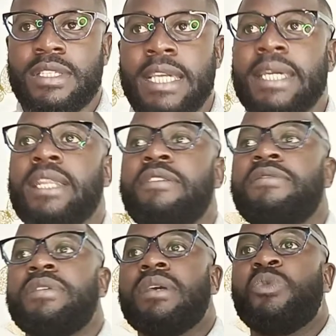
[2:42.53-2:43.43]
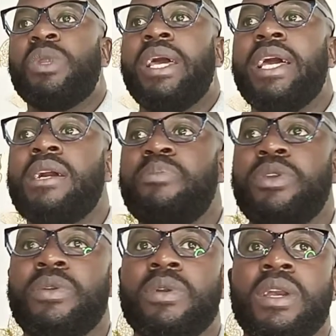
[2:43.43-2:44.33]
Senna leaves will help
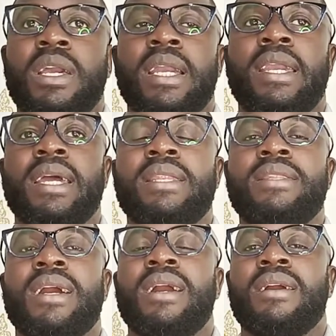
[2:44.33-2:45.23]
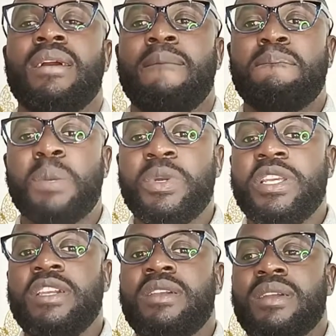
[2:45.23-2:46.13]
you get the
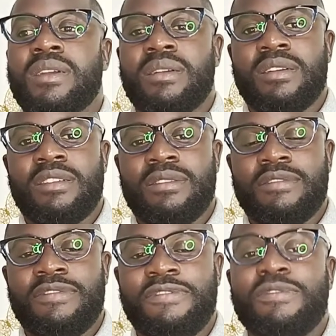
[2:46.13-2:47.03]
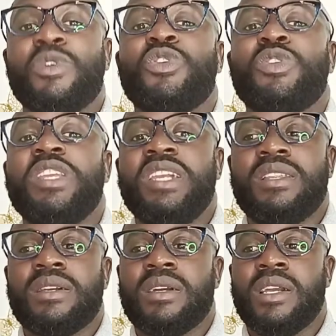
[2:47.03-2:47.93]
body flow you
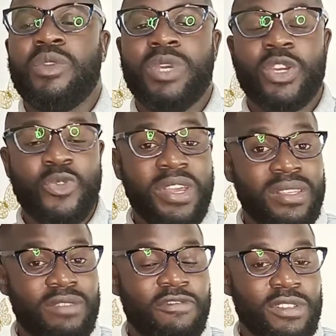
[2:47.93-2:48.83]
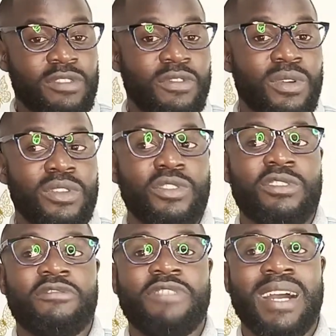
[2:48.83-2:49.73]
need. It will increase, first of all,
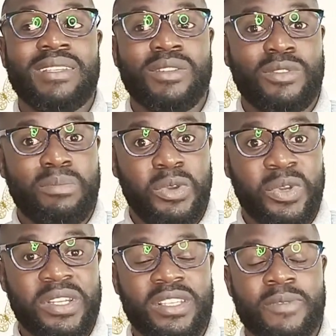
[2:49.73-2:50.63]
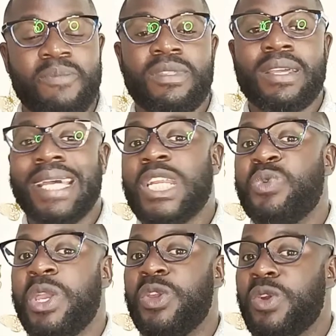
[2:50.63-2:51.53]
your vaginal mucus.
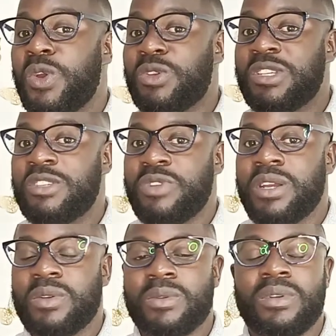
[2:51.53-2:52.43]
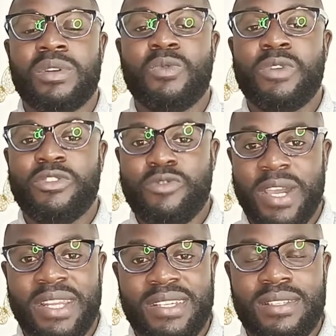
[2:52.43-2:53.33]
That way, you're not going to struggle with
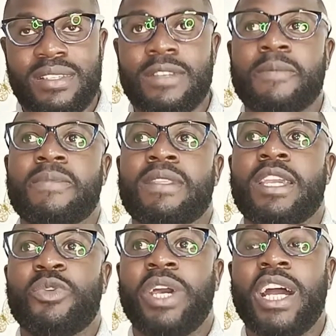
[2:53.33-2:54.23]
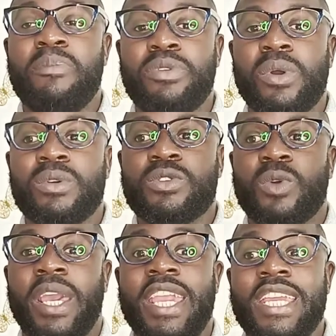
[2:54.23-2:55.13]
dryness. It will help you
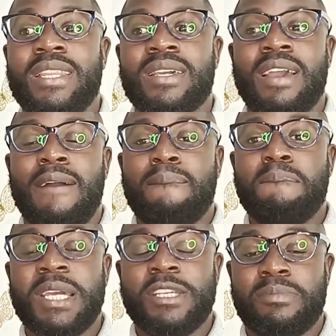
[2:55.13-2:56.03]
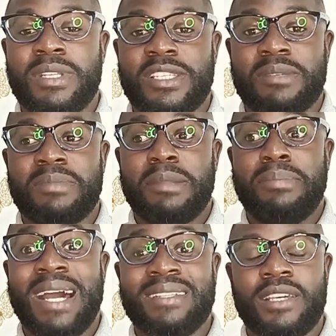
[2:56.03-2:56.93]
also aid metabolism
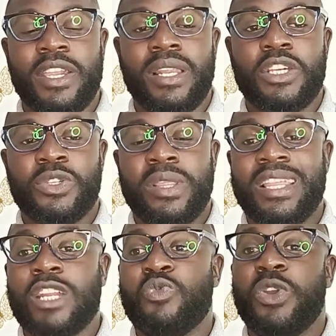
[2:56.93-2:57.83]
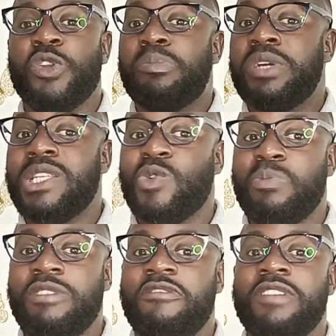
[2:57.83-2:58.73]
and blood circulation. That way, your body will
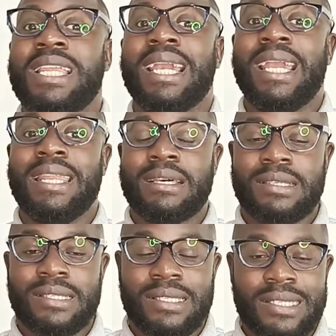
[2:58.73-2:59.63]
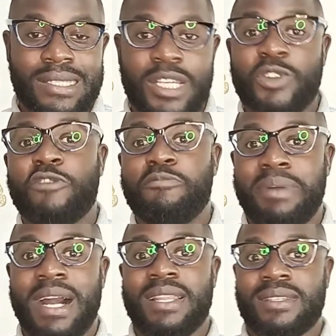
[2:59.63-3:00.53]
be feeling in a state of
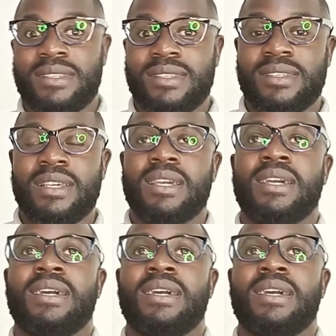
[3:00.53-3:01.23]
balance.